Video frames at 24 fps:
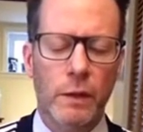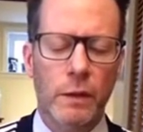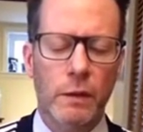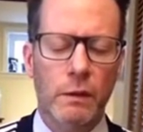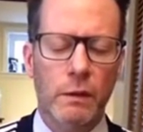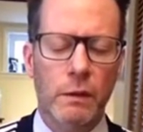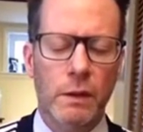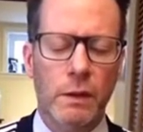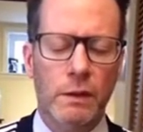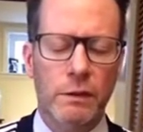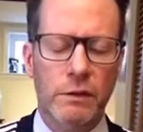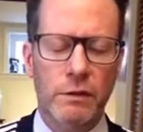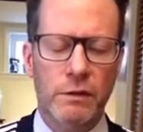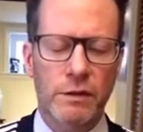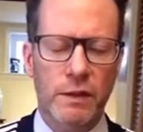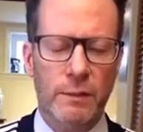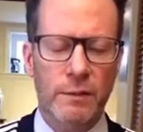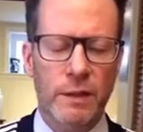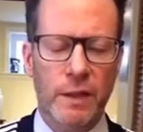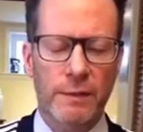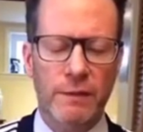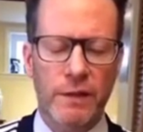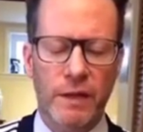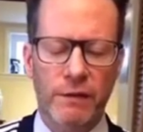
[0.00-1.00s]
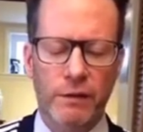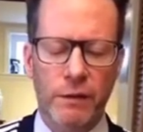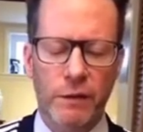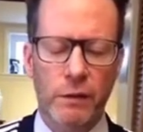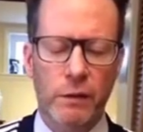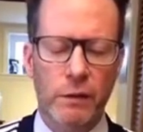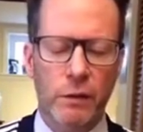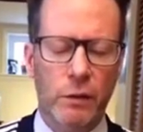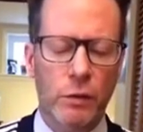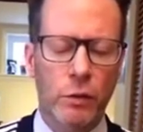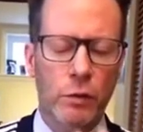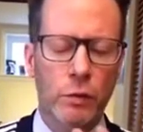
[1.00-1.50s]
So sometimes I feel the
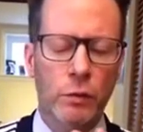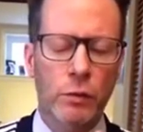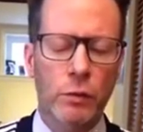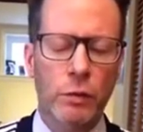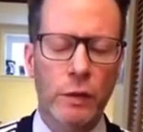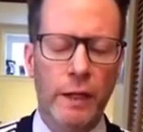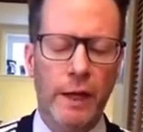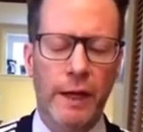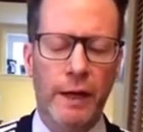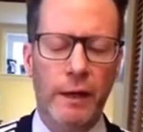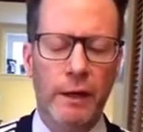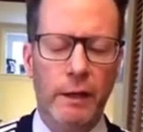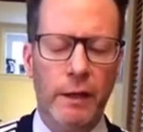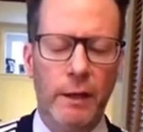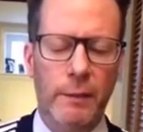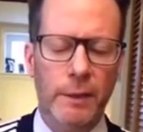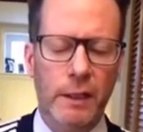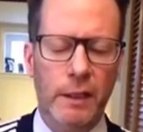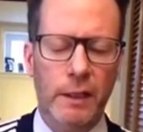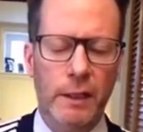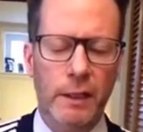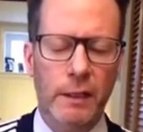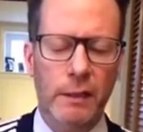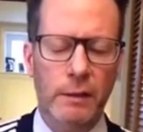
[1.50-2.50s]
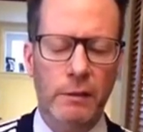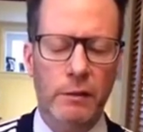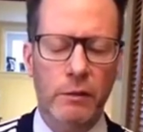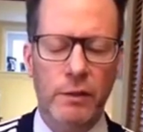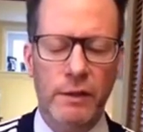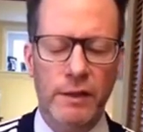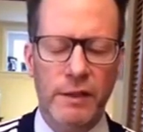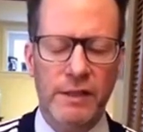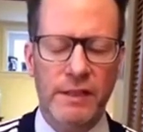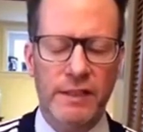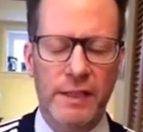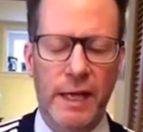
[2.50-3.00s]
cool air coming in, or the
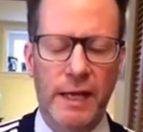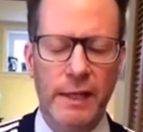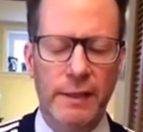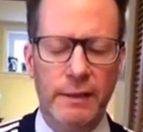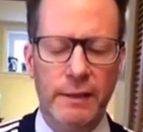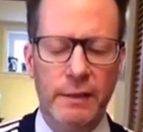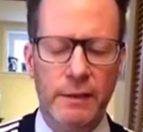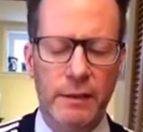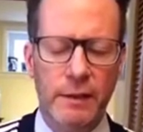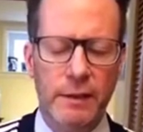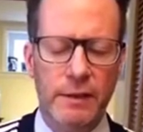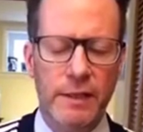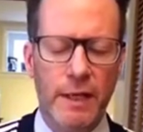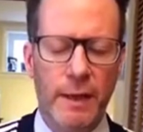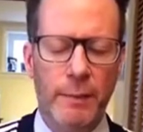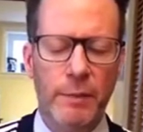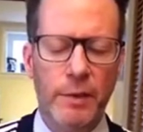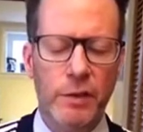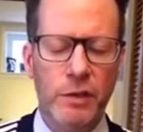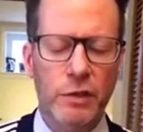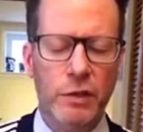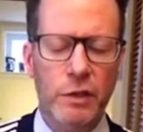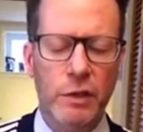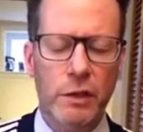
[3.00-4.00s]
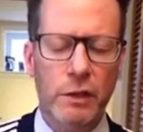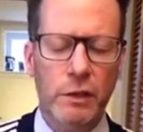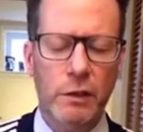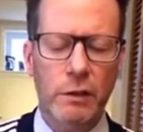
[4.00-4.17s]
scent, the temperature.